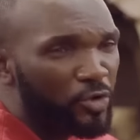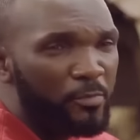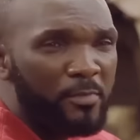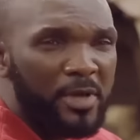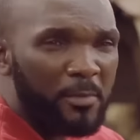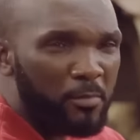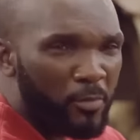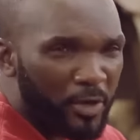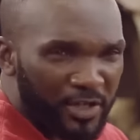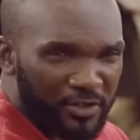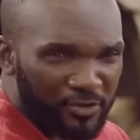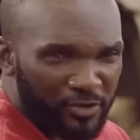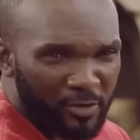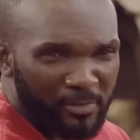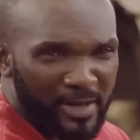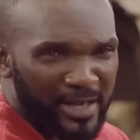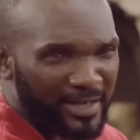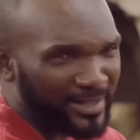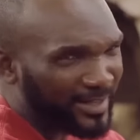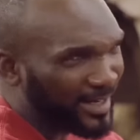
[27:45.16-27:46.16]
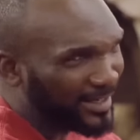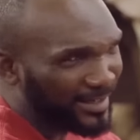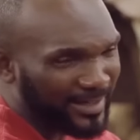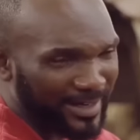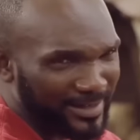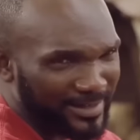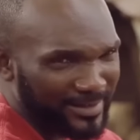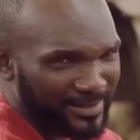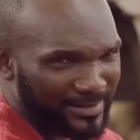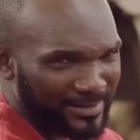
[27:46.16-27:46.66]
to make money is not by
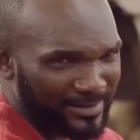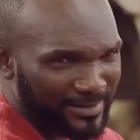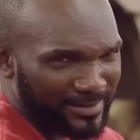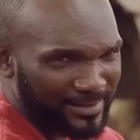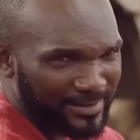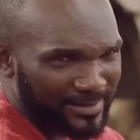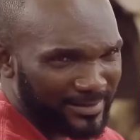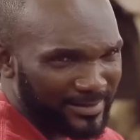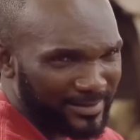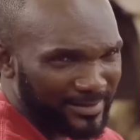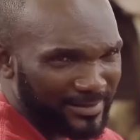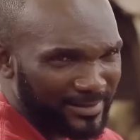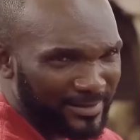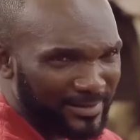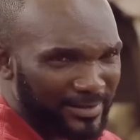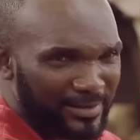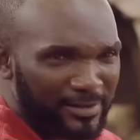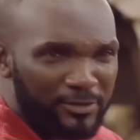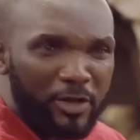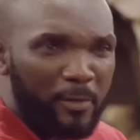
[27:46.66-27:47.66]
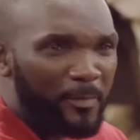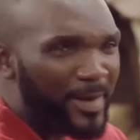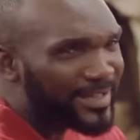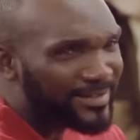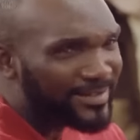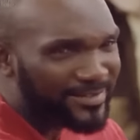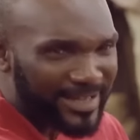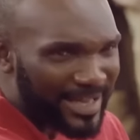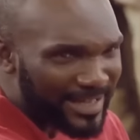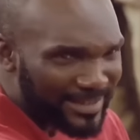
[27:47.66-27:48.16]
gra-gra. It's not
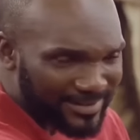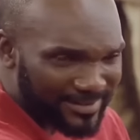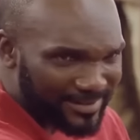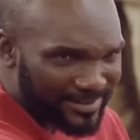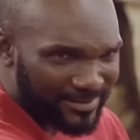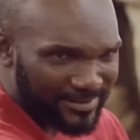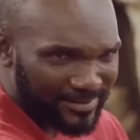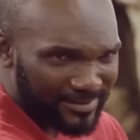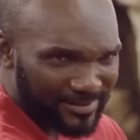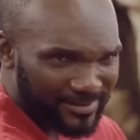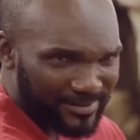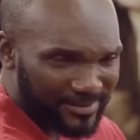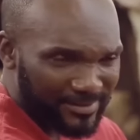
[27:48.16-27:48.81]
by size.